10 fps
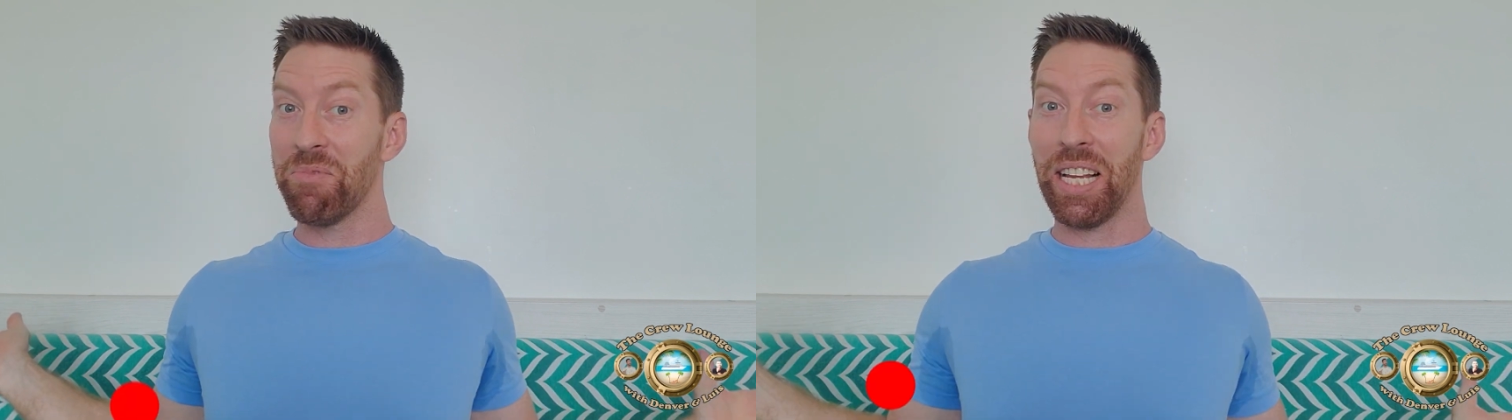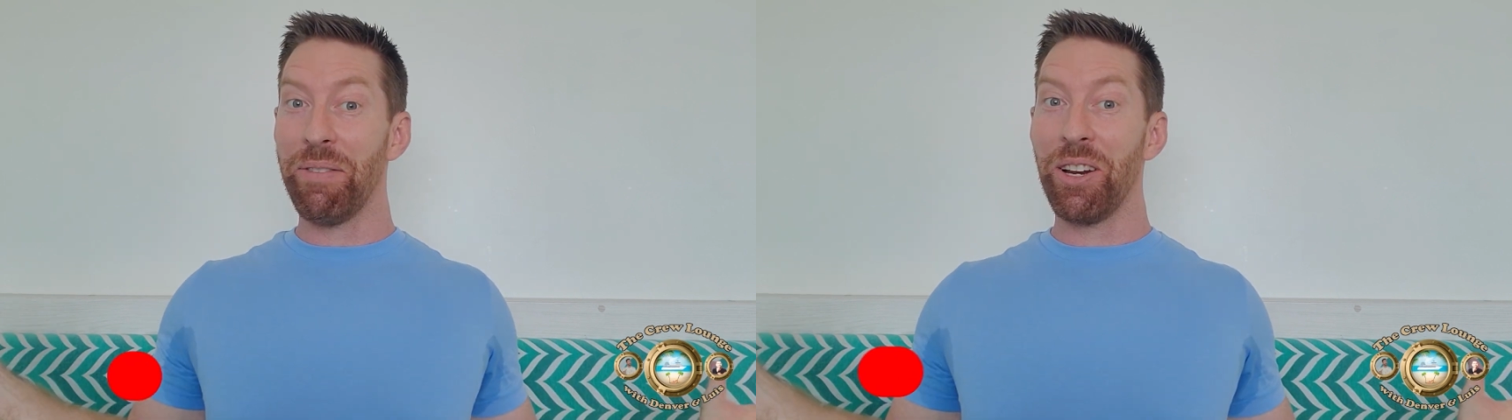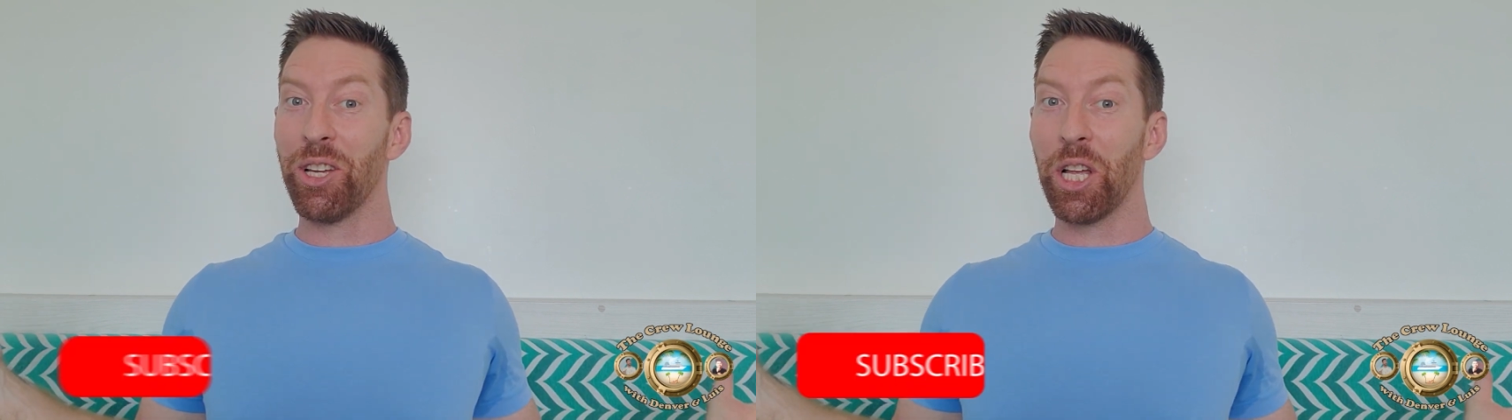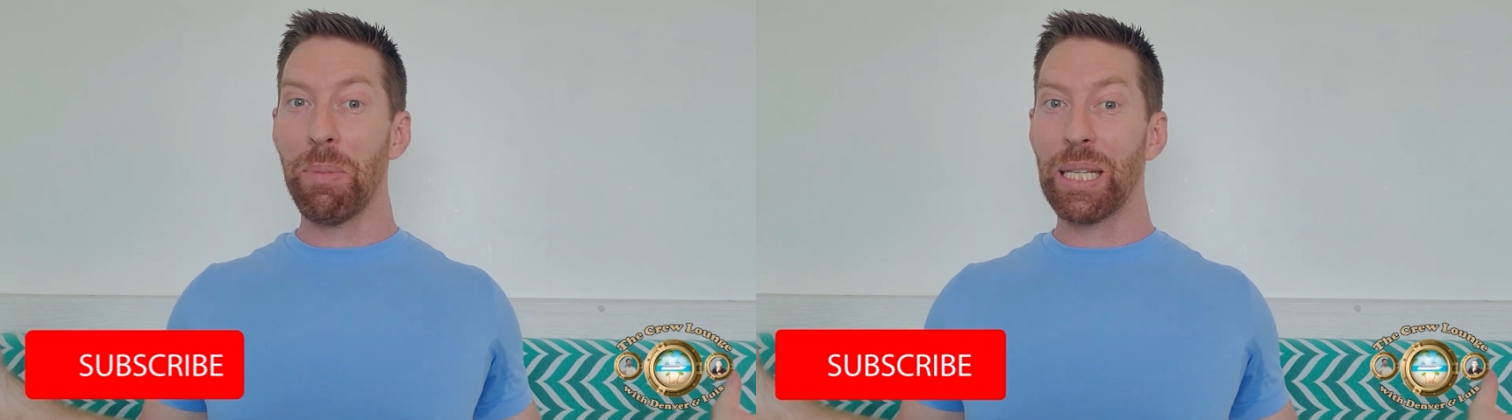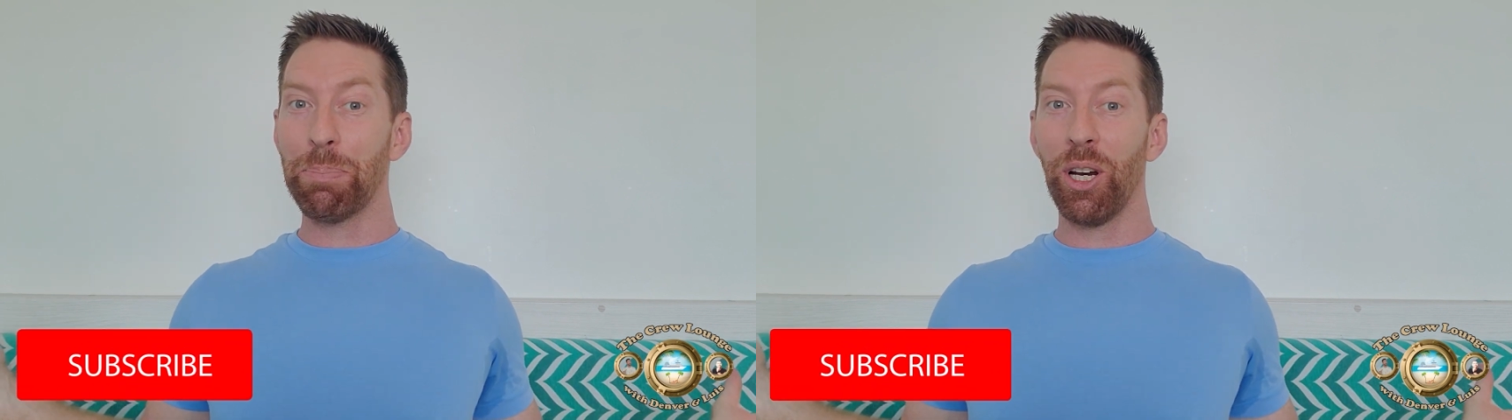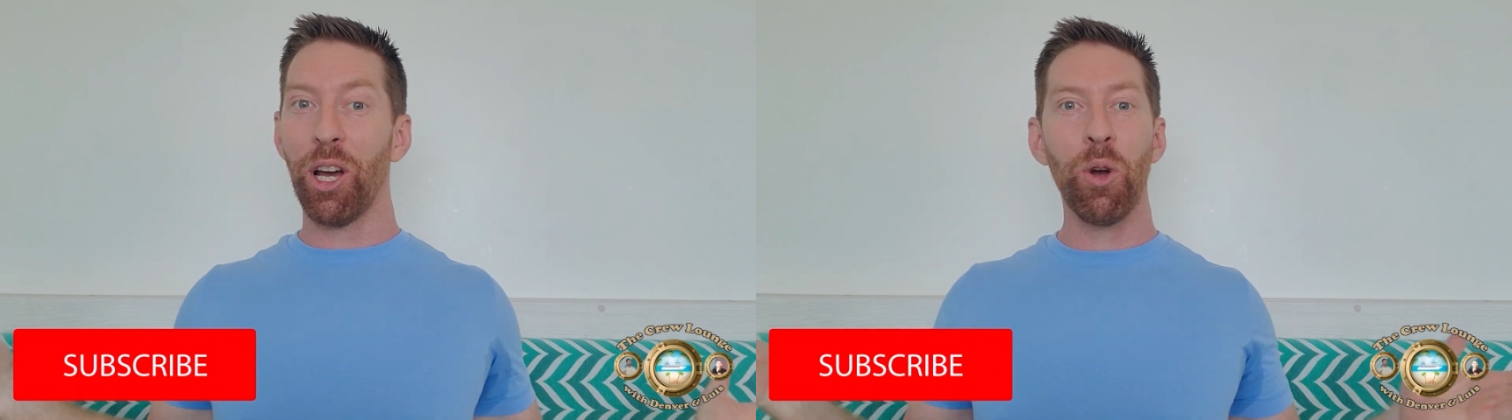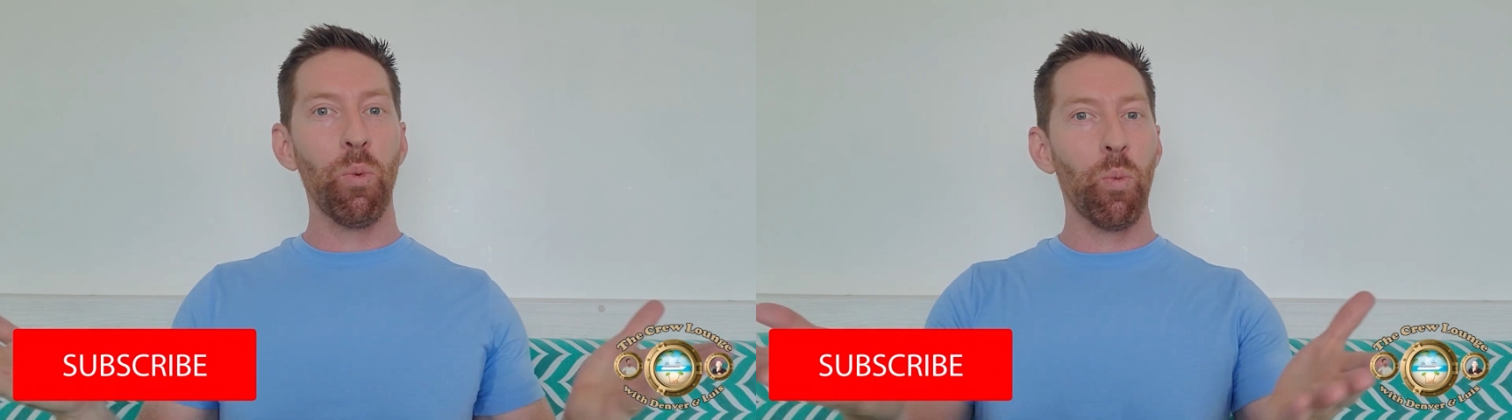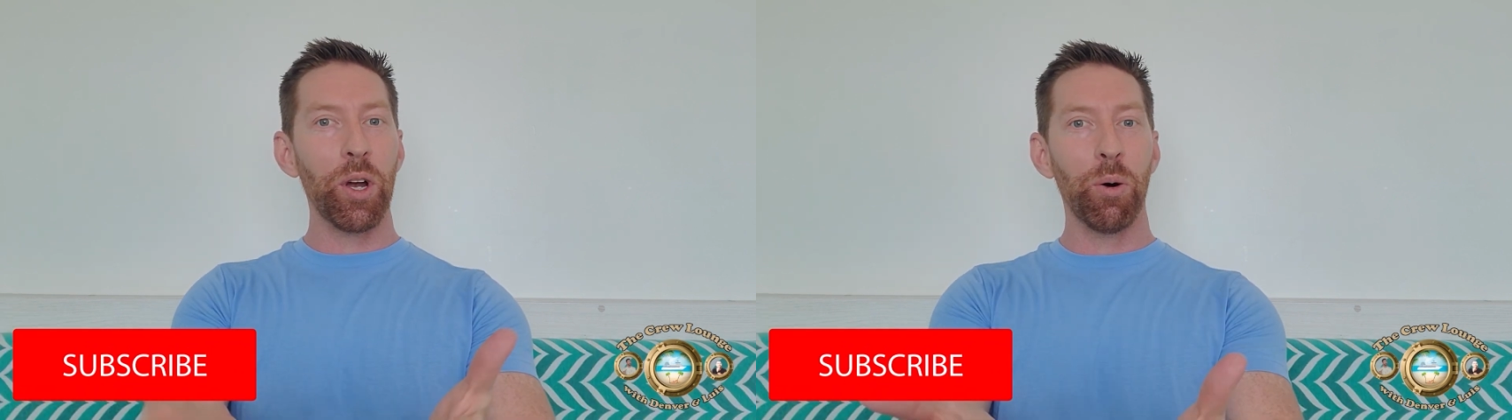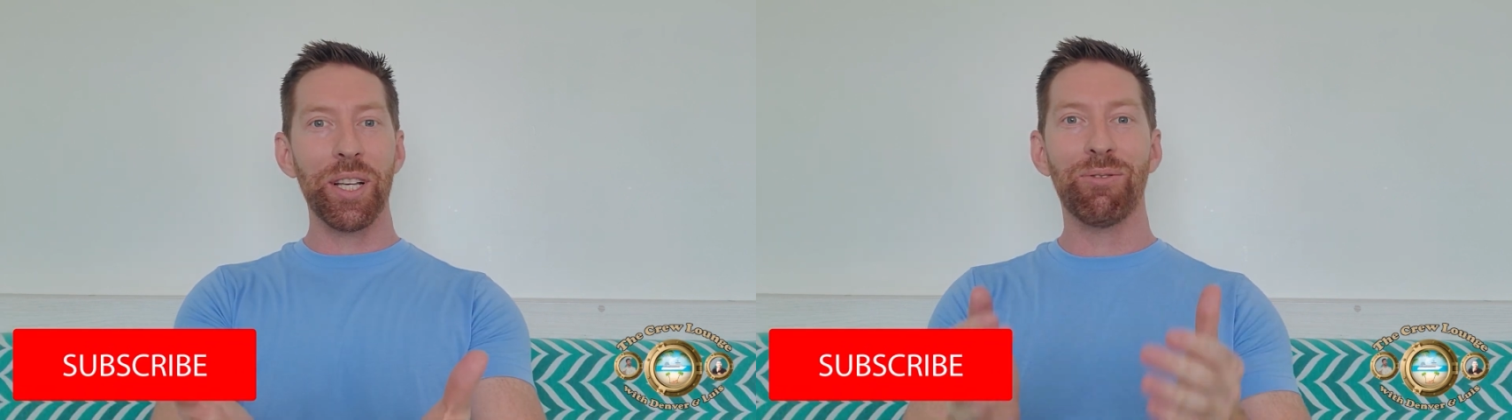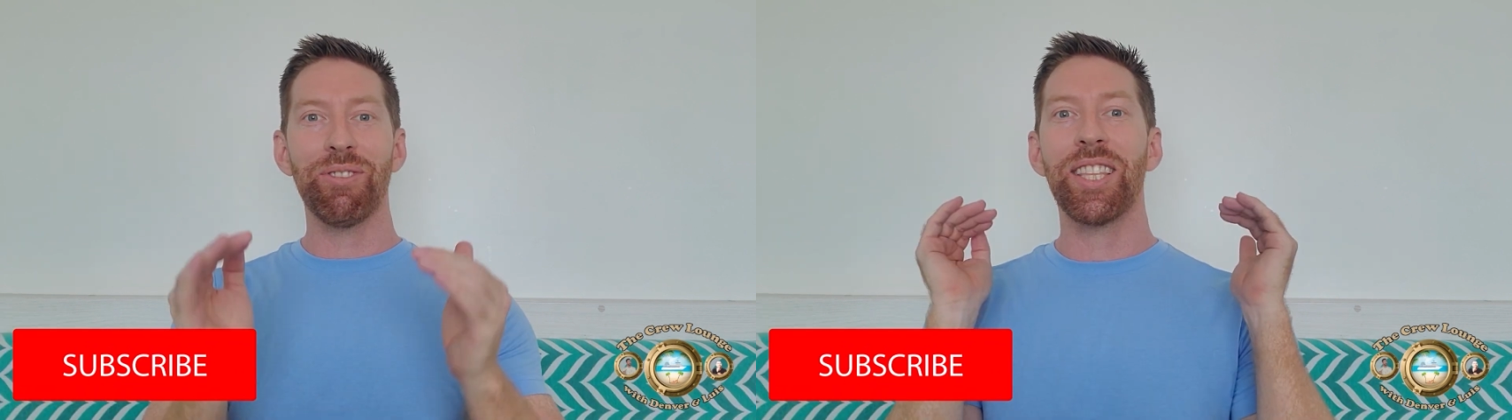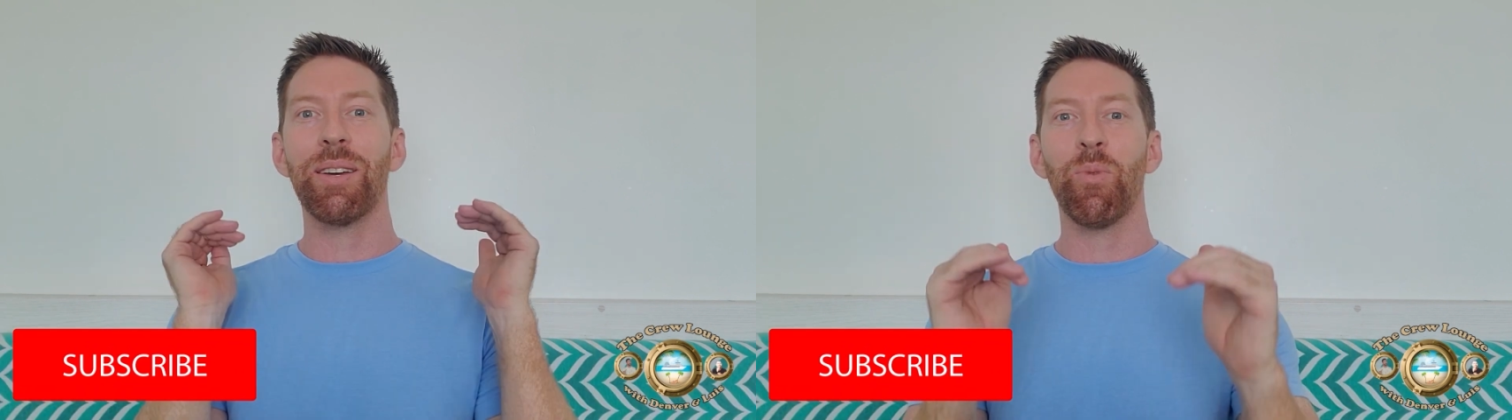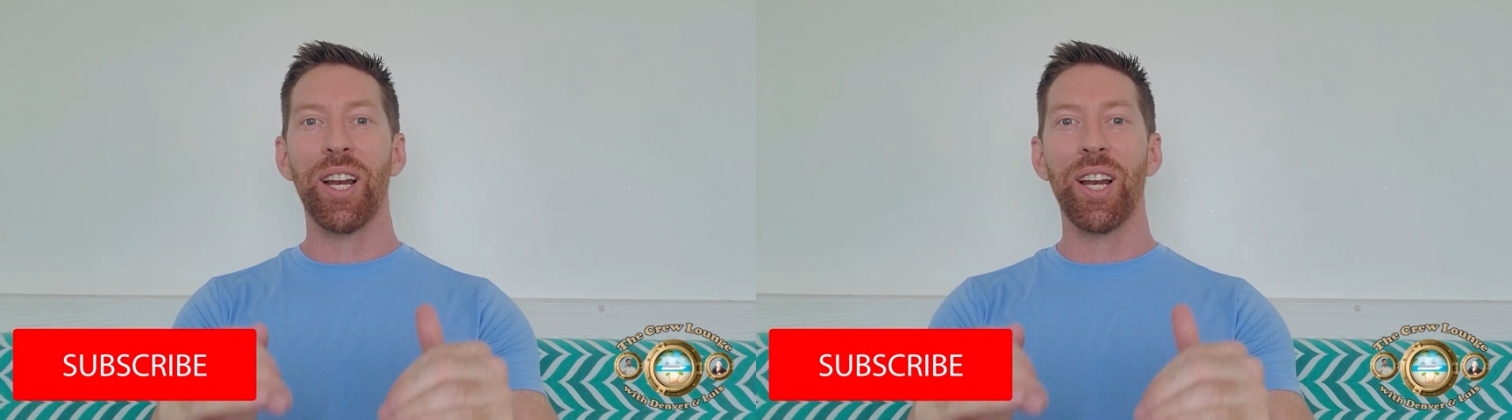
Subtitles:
Leave it in the comments below. We always read them.